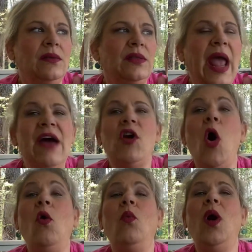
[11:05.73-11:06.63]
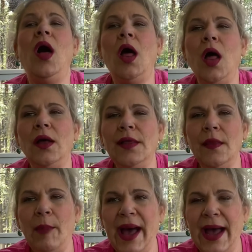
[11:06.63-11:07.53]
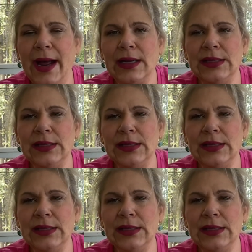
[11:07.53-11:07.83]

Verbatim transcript: They have a whole wall in the back